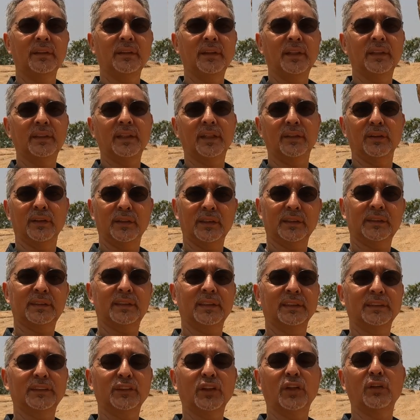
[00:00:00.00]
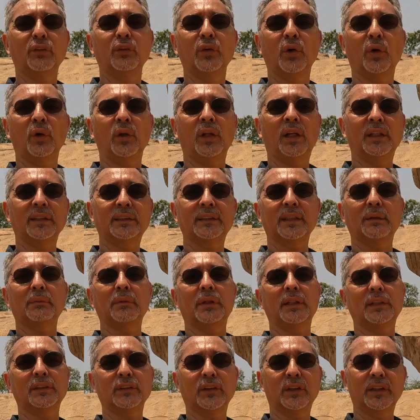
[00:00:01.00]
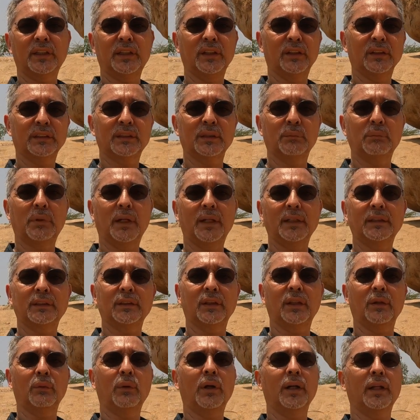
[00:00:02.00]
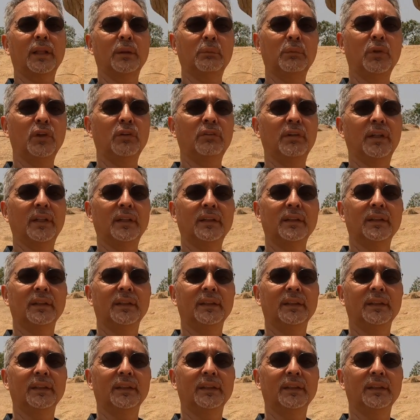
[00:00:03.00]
they thought if this thing's going to roll on somebody, it's going to kill somebody, so they wanted to move it.